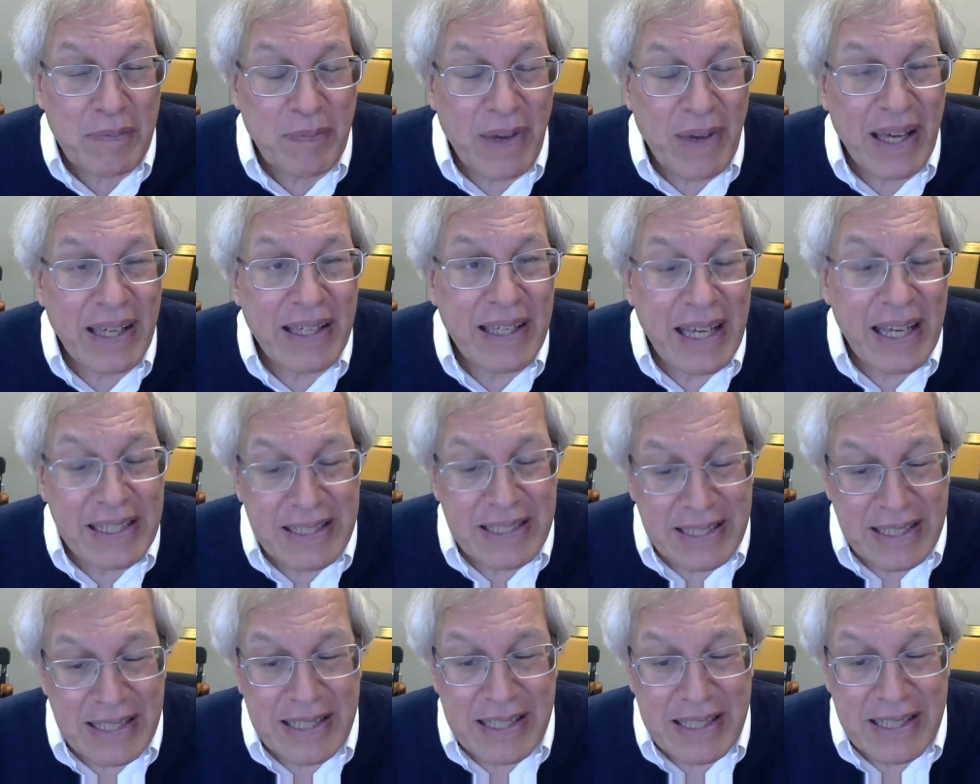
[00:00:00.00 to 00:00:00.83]
My
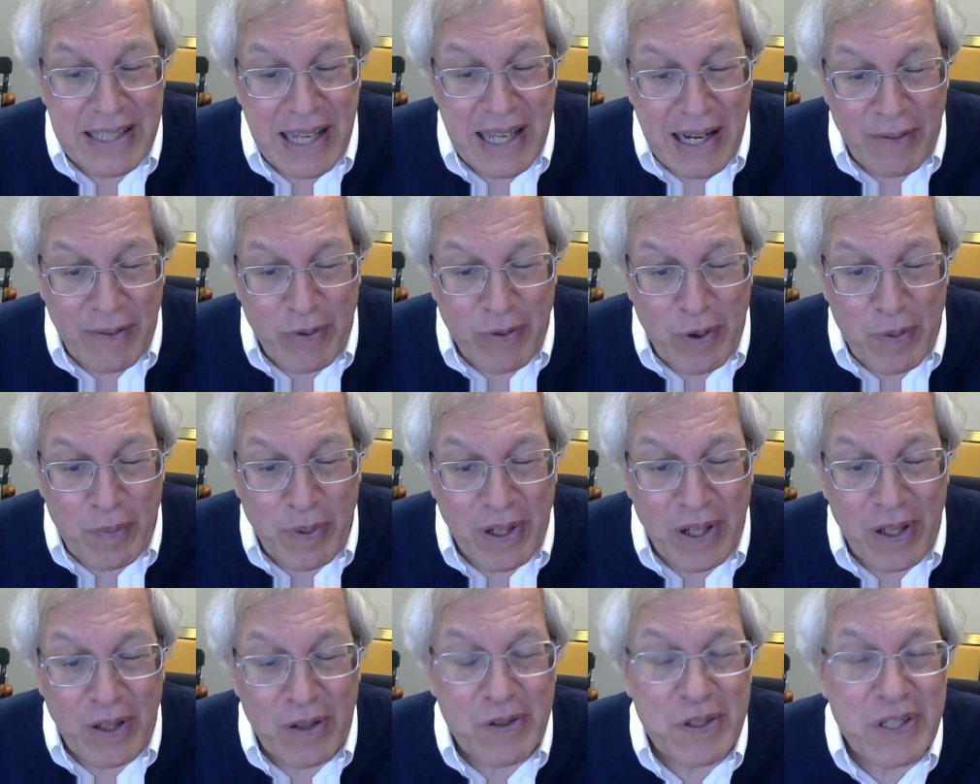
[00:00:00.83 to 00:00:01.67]
guess is that
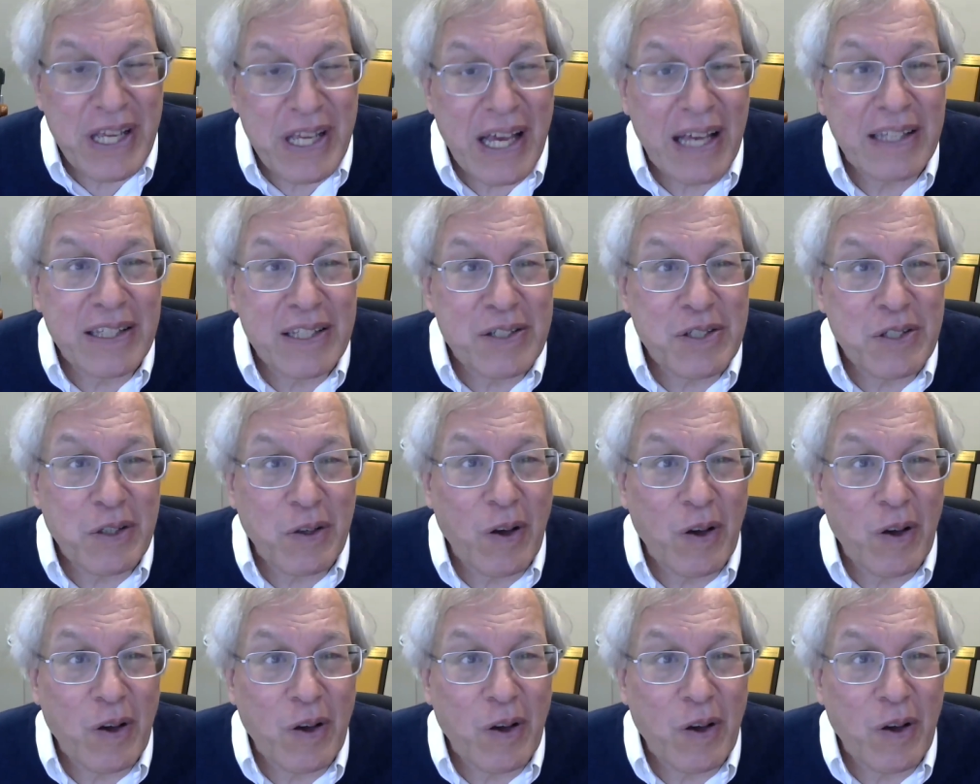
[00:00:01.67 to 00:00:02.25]
everybody who's on this